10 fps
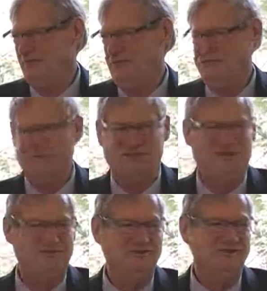which was
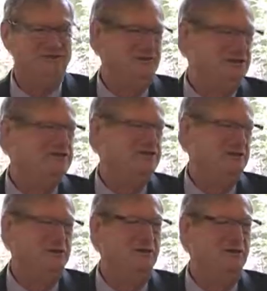thousands of years
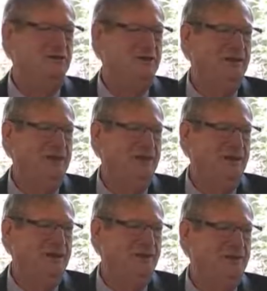ago,
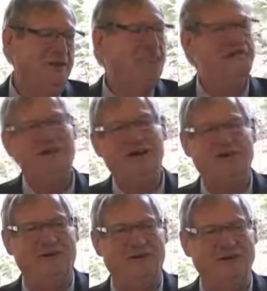and that about
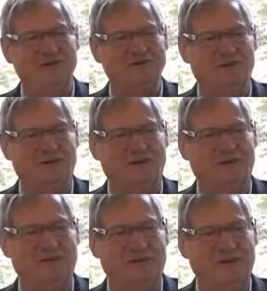500 years ago,